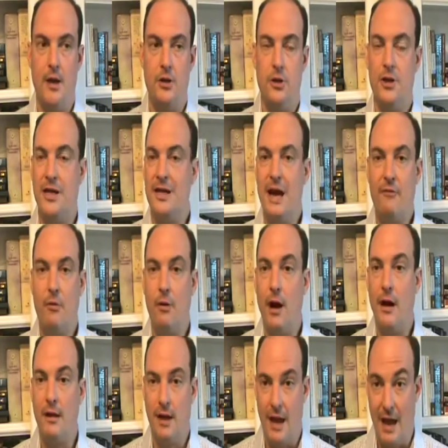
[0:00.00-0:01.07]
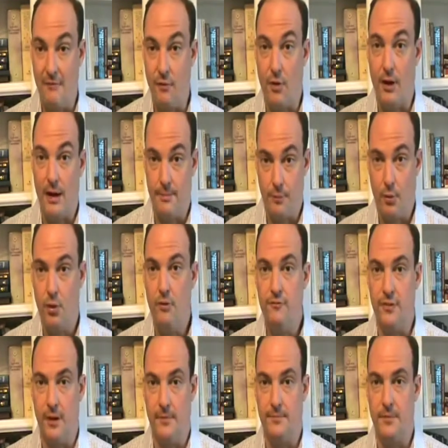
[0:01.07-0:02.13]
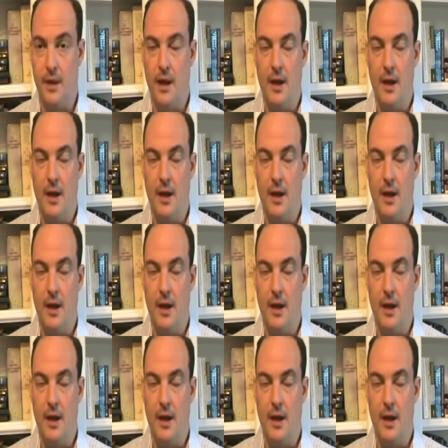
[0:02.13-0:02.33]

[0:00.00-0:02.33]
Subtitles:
you can never ever improve them.